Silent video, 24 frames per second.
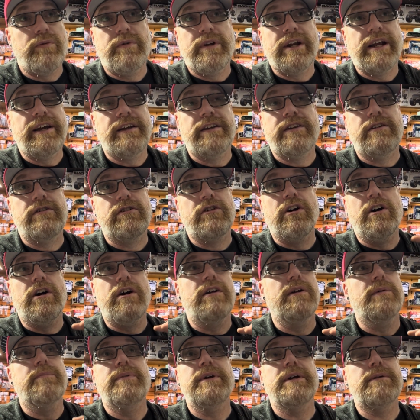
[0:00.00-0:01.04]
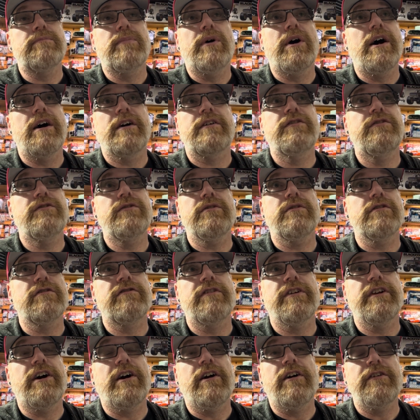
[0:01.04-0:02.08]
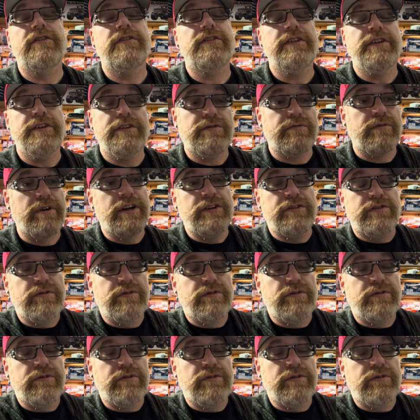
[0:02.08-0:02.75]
what I call a big box store for the RCs, right?